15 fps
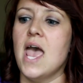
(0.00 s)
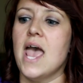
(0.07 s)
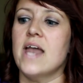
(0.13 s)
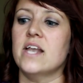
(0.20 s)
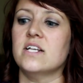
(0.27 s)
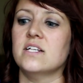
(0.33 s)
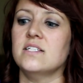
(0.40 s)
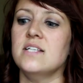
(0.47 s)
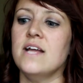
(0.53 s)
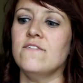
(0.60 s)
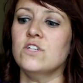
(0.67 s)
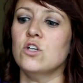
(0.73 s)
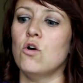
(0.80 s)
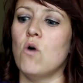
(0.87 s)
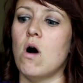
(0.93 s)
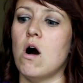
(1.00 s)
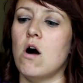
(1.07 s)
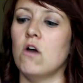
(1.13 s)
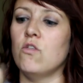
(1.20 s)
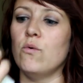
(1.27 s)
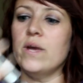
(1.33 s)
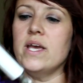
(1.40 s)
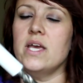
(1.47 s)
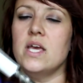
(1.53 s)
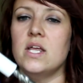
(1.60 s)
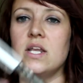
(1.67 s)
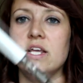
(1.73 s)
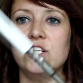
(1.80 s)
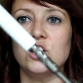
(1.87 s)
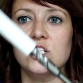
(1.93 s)
And it doesn't have to go all the way
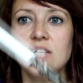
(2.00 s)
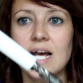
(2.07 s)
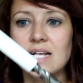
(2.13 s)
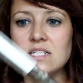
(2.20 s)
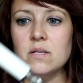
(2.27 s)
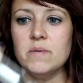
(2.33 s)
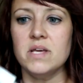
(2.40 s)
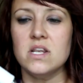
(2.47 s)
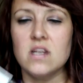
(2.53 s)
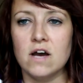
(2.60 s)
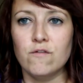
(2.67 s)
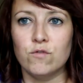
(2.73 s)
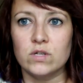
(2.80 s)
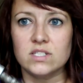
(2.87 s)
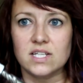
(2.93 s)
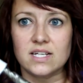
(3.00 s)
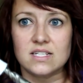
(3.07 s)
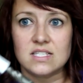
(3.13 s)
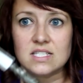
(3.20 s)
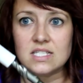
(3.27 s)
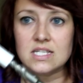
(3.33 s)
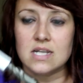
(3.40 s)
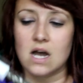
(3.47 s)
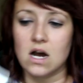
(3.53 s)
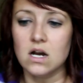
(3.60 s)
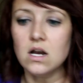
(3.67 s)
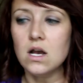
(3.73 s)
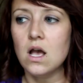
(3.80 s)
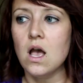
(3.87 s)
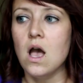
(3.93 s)
in, it just has to be enough where it's like
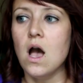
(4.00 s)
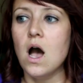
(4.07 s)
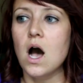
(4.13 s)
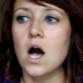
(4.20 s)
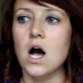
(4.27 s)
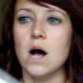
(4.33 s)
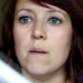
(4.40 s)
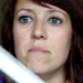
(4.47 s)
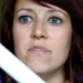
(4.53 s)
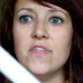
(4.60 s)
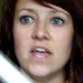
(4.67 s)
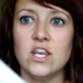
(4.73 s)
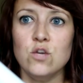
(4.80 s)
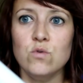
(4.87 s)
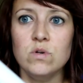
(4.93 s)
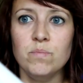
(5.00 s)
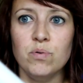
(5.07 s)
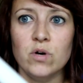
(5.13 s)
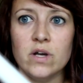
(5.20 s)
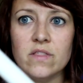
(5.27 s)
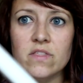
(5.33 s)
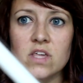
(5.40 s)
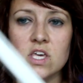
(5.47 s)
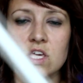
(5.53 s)
snug. Um, then you would put the